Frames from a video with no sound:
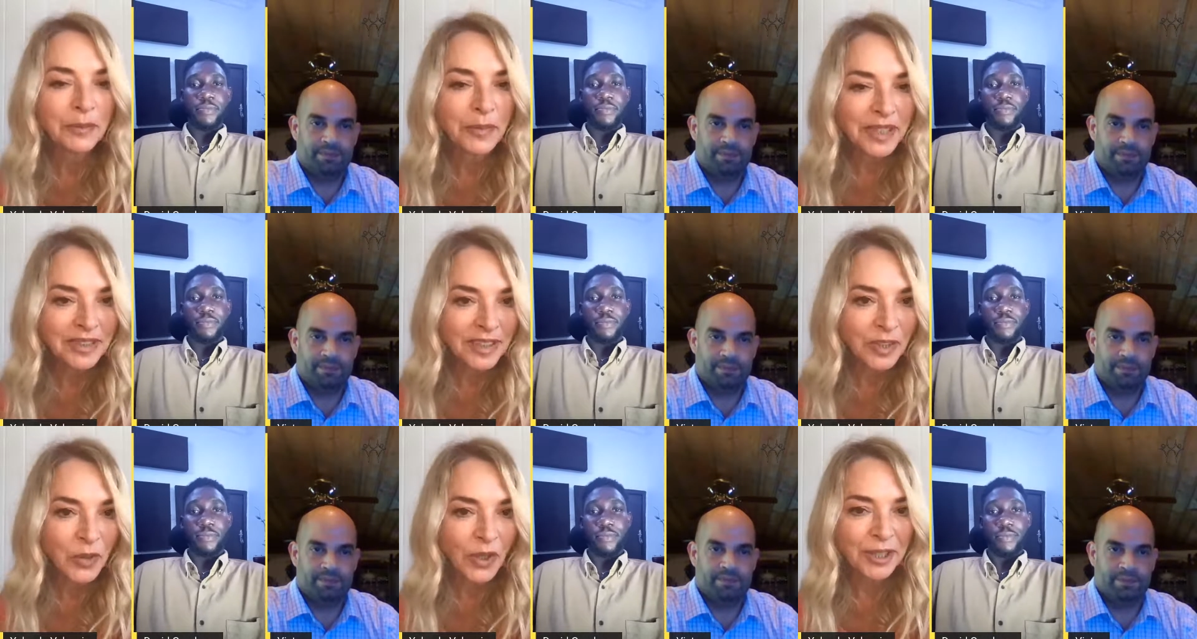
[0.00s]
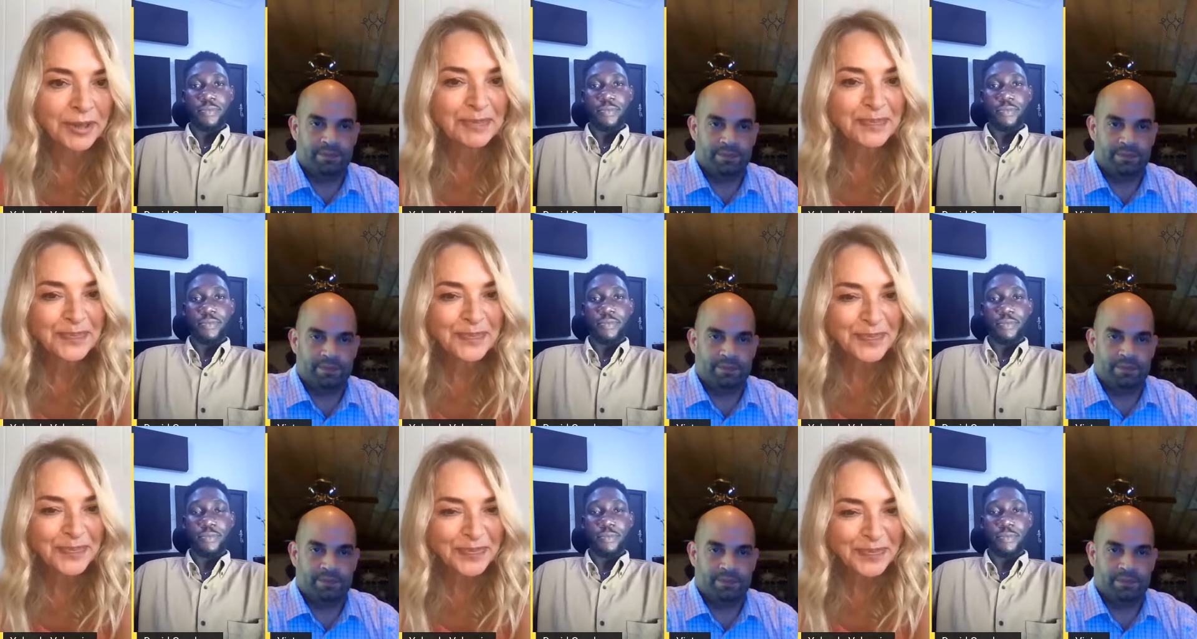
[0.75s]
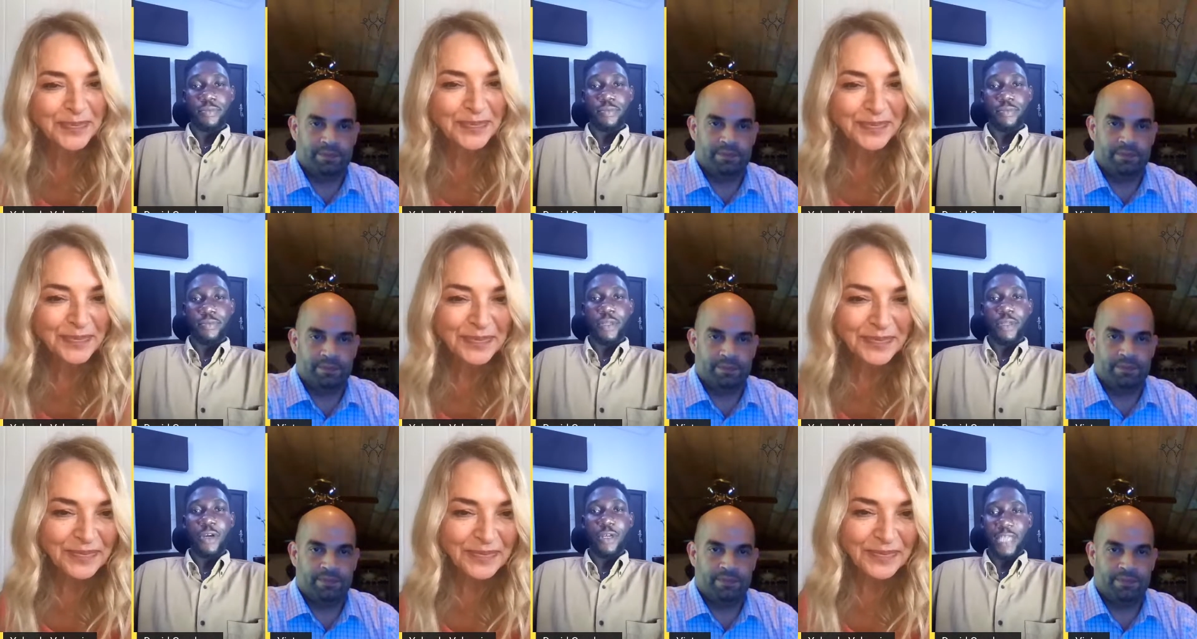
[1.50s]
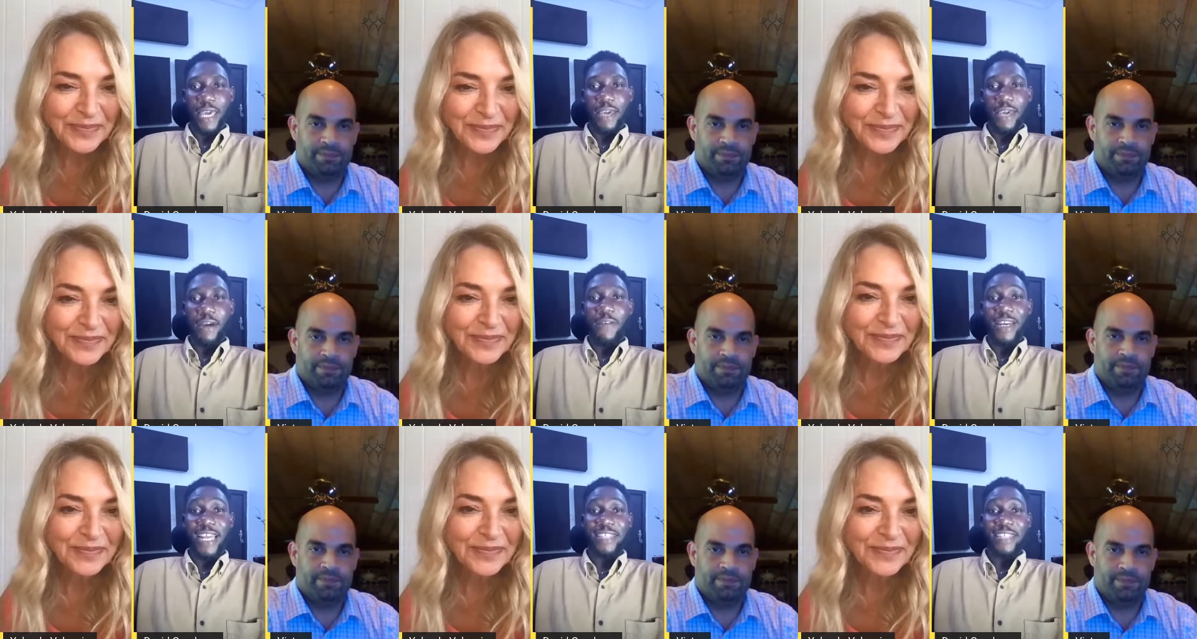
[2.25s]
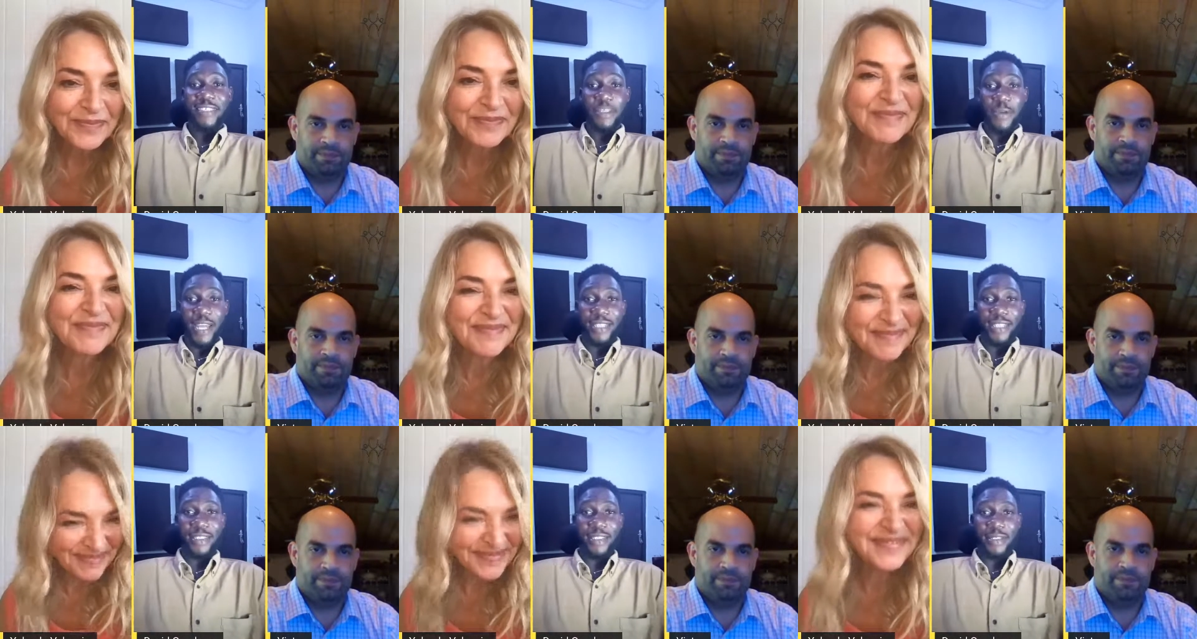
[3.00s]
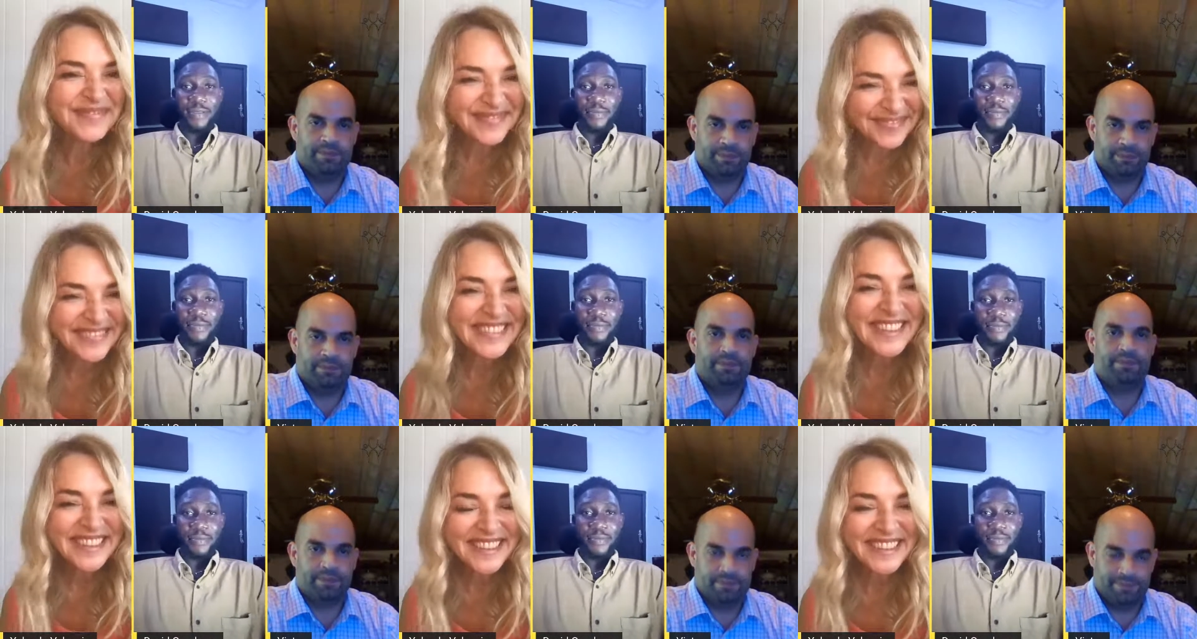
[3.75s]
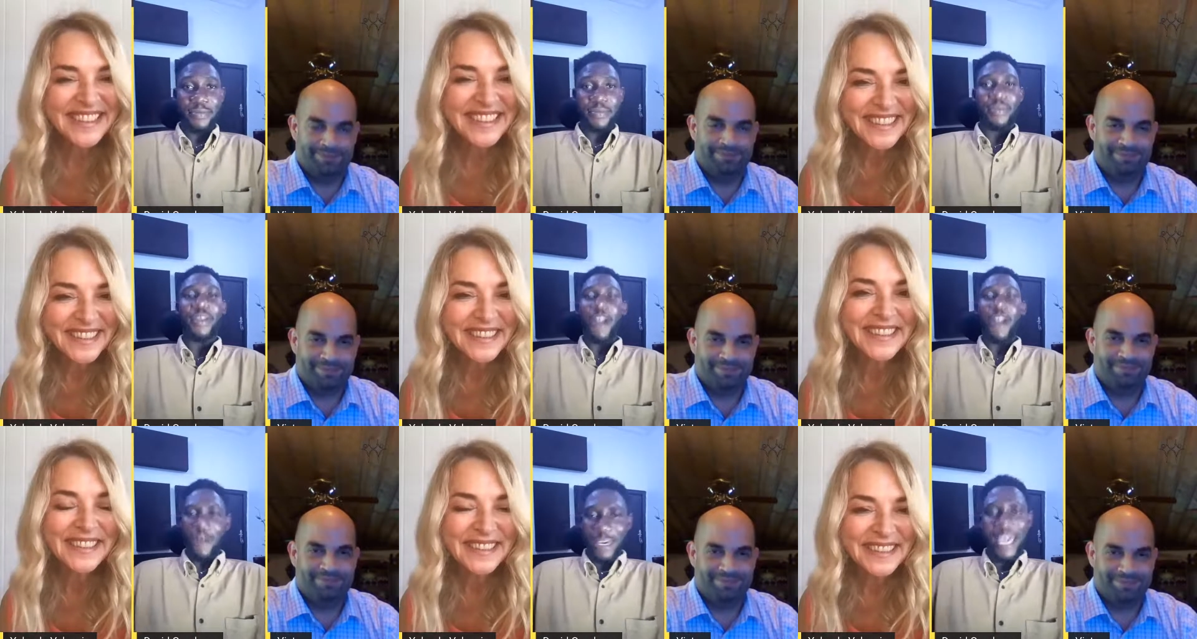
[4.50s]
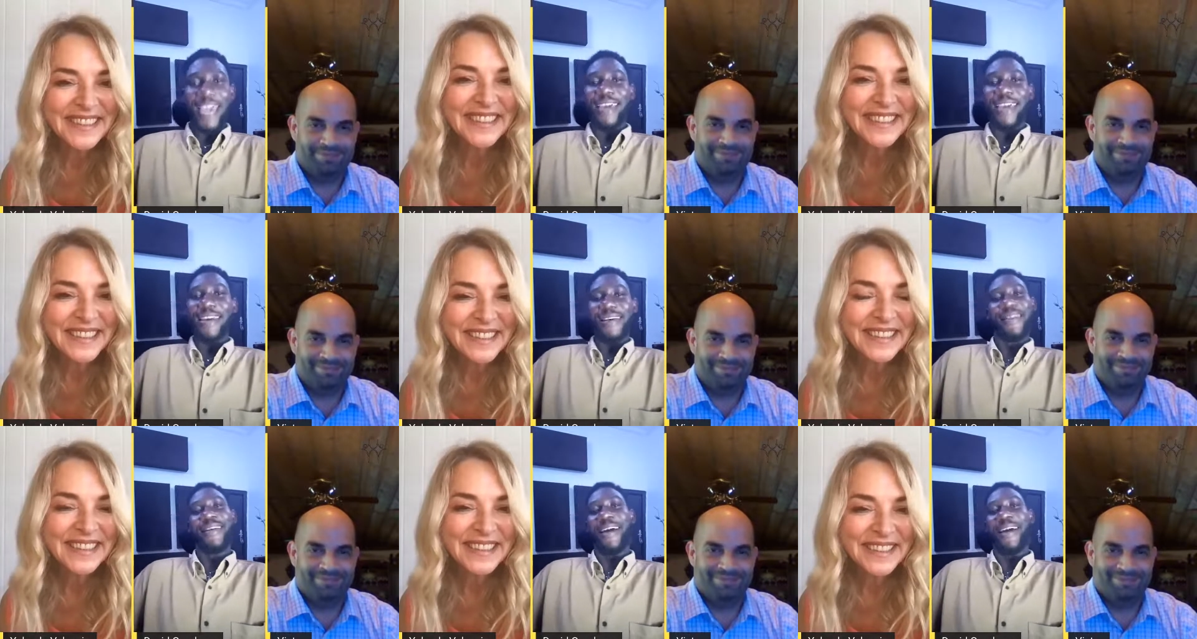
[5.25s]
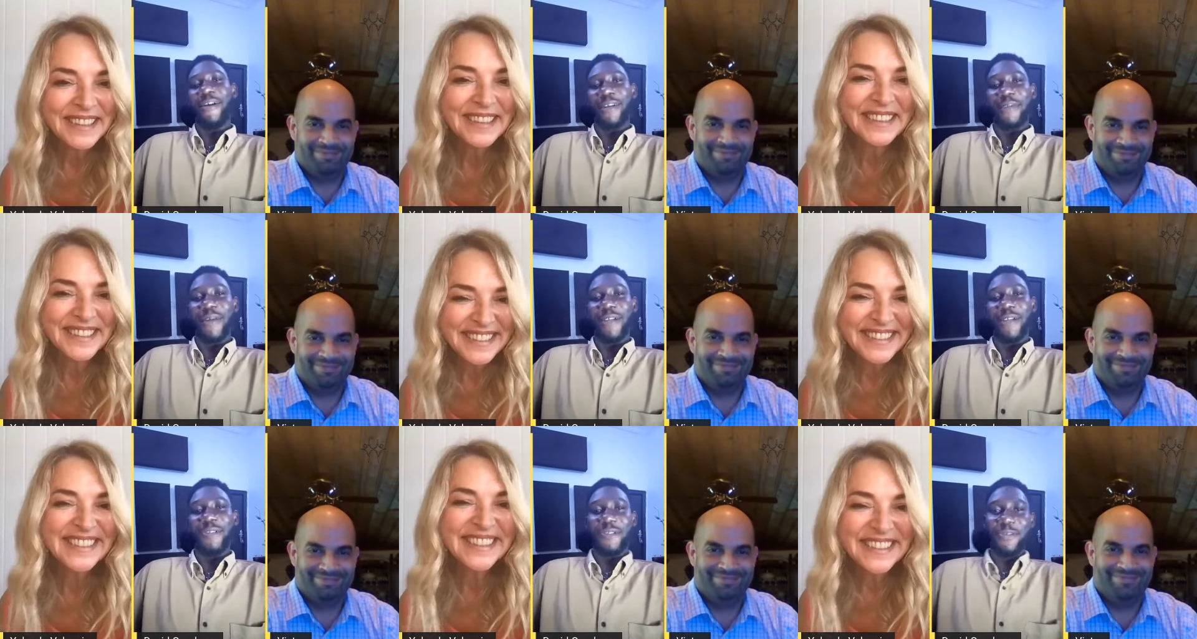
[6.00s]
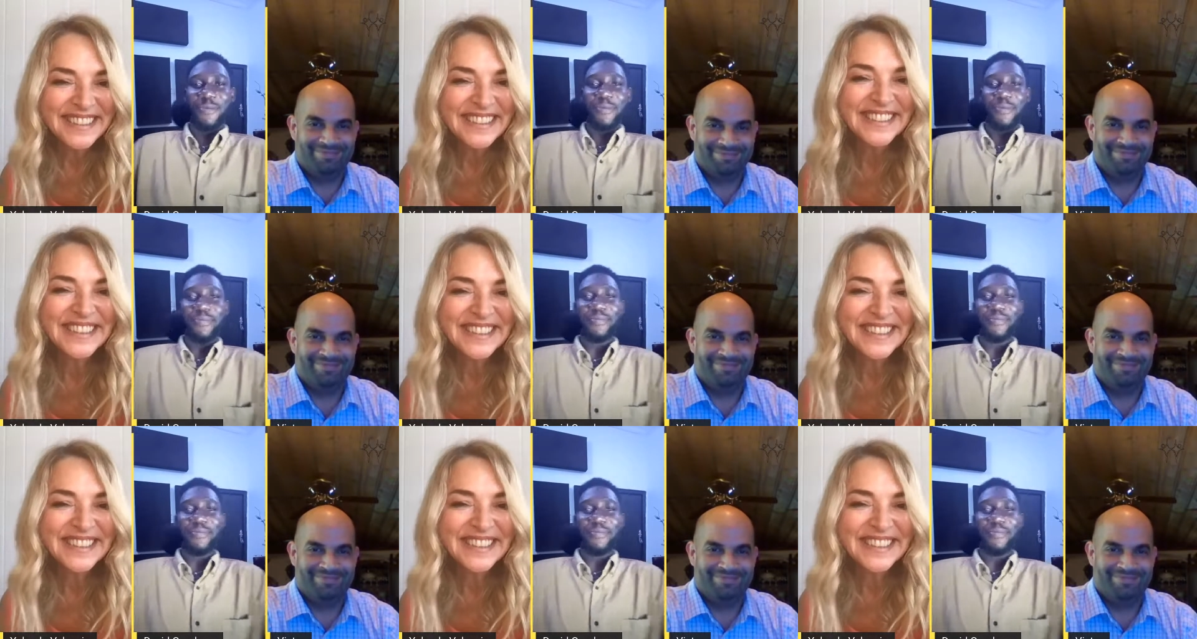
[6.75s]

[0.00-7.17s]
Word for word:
Speaker 1: in particular.
Speaker 2: Okay, of Anansi, right? Uh-huh. Hey, I'll get back to you.